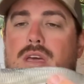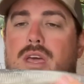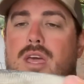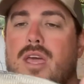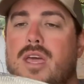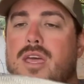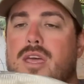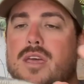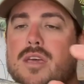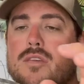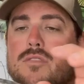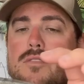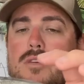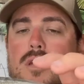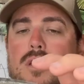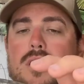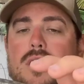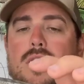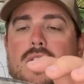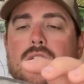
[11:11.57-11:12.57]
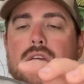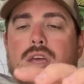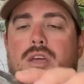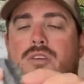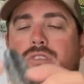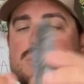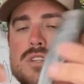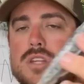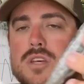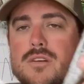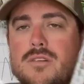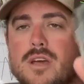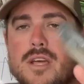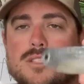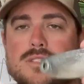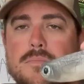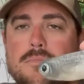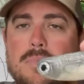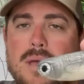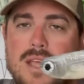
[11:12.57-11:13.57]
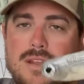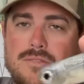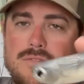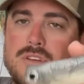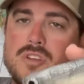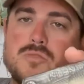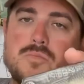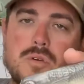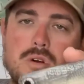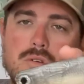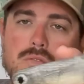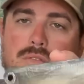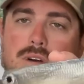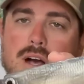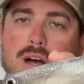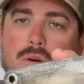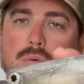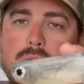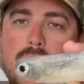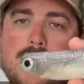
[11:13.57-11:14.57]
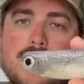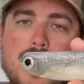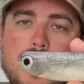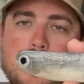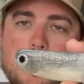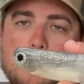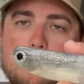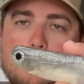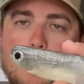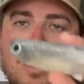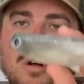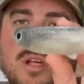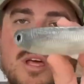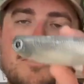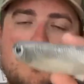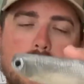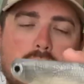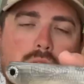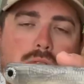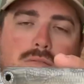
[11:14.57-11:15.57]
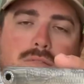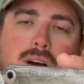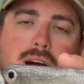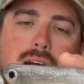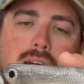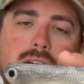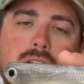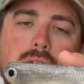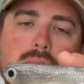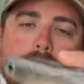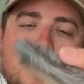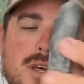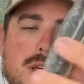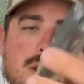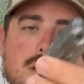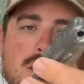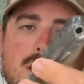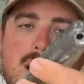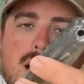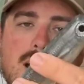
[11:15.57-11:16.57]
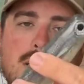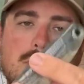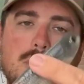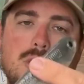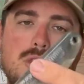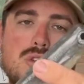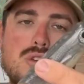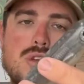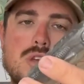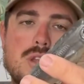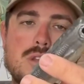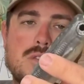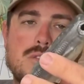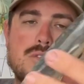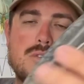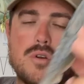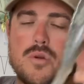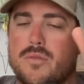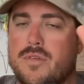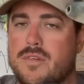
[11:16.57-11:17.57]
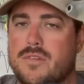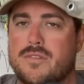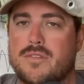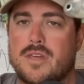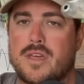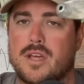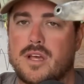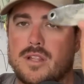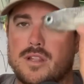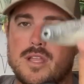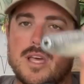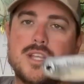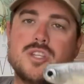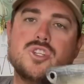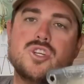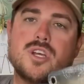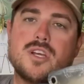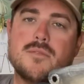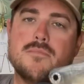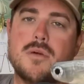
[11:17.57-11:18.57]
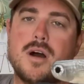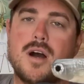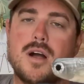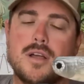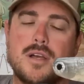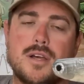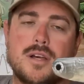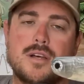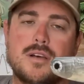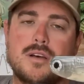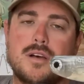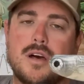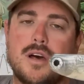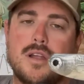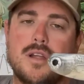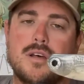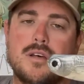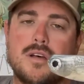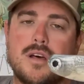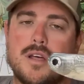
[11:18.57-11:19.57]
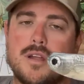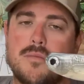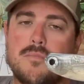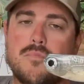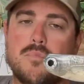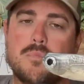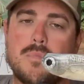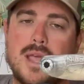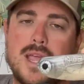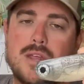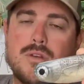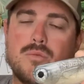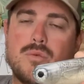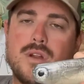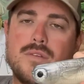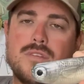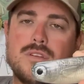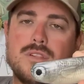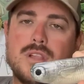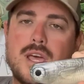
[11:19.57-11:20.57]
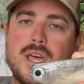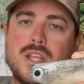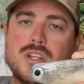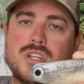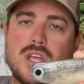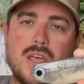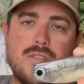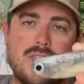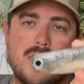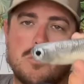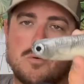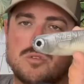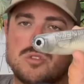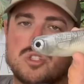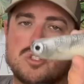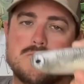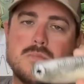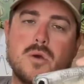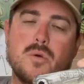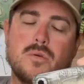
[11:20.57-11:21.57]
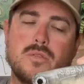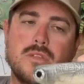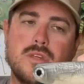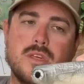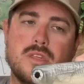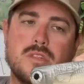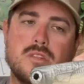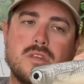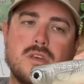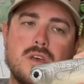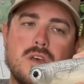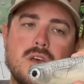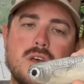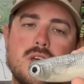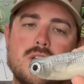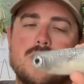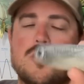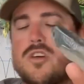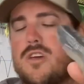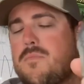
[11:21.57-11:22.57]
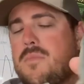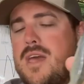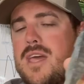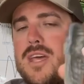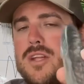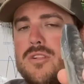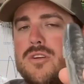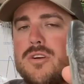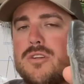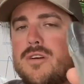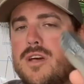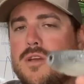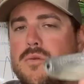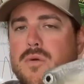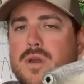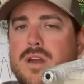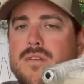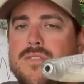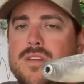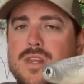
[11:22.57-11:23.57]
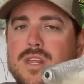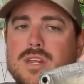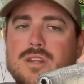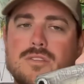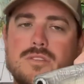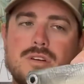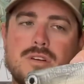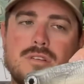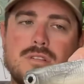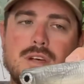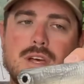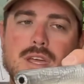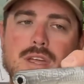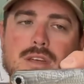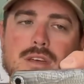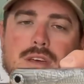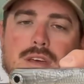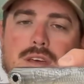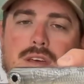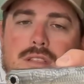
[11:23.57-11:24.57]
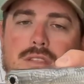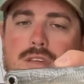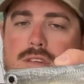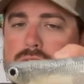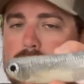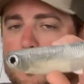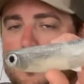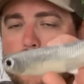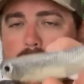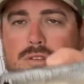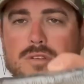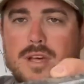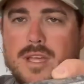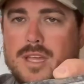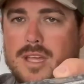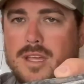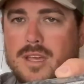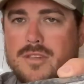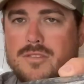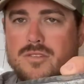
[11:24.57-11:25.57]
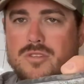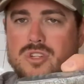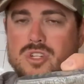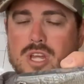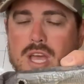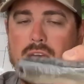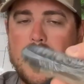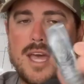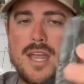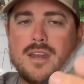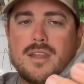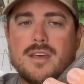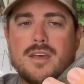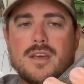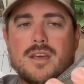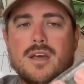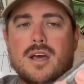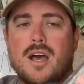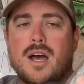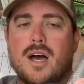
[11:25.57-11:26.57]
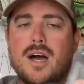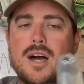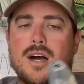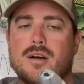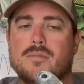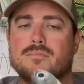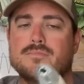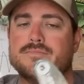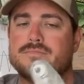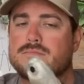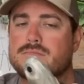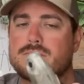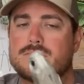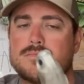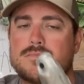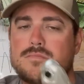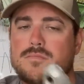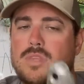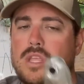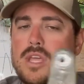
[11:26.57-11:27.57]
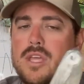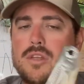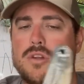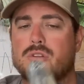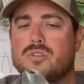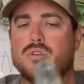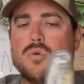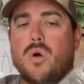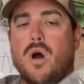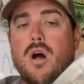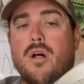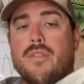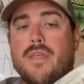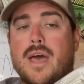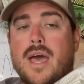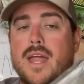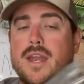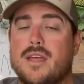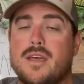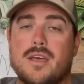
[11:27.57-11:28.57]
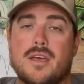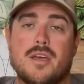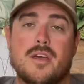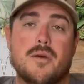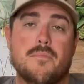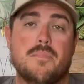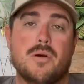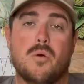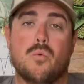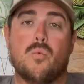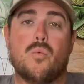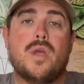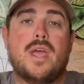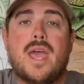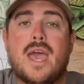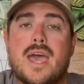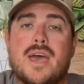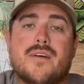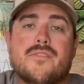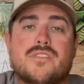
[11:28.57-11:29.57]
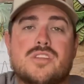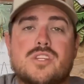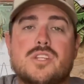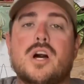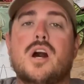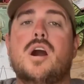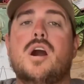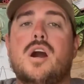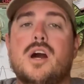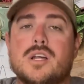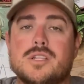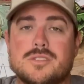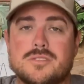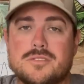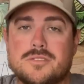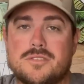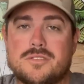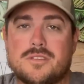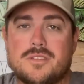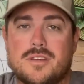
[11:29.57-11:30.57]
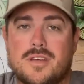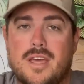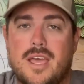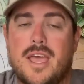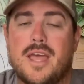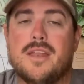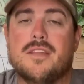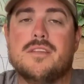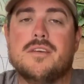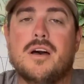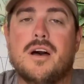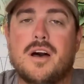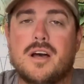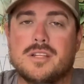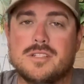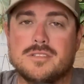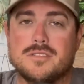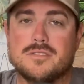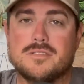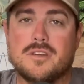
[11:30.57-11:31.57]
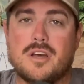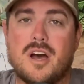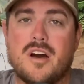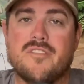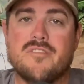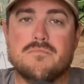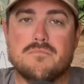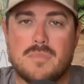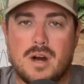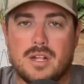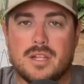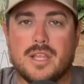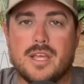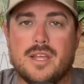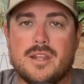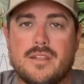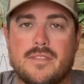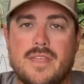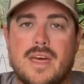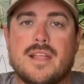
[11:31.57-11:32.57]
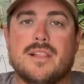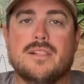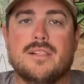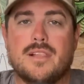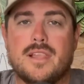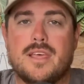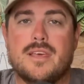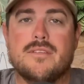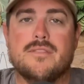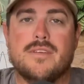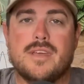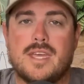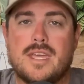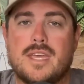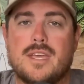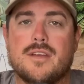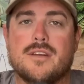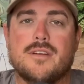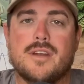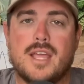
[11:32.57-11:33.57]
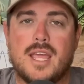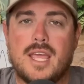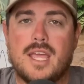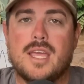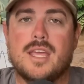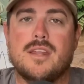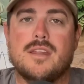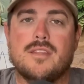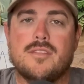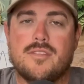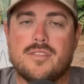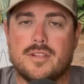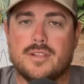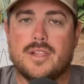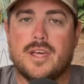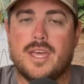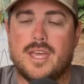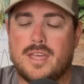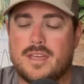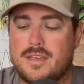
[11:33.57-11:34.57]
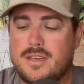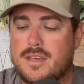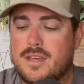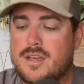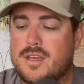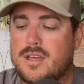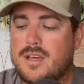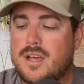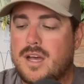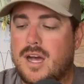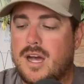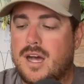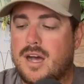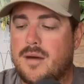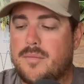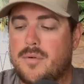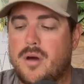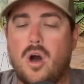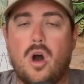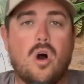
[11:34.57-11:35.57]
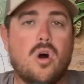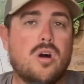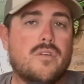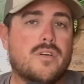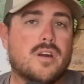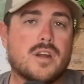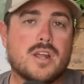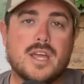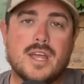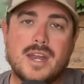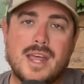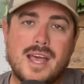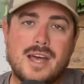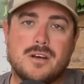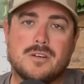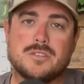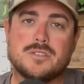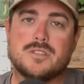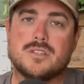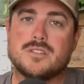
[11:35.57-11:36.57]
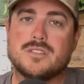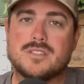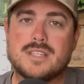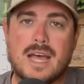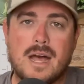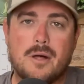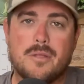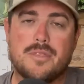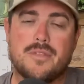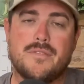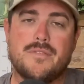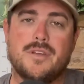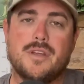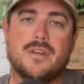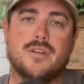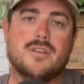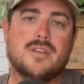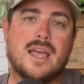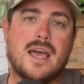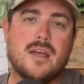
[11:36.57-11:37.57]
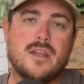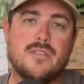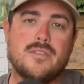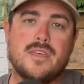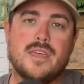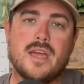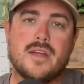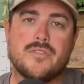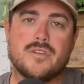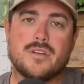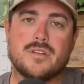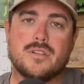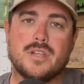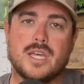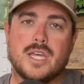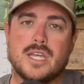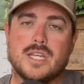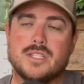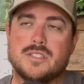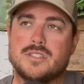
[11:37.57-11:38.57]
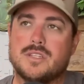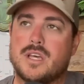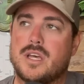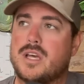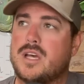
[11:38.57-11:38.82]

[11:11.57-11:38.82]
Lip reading: is here's the deal. It's a bait fish profile. It's a mullet profile, but I mean, you could throw this thing on Lake Chickamauga on a main river ledge, and they will smoke this. You can make it look like whatever you need to look like. This will look like a gizzard shad. It'll do all that. But we have tons and tons of mullet that live here in the lake. All of our canals south of here, down in the Everglades,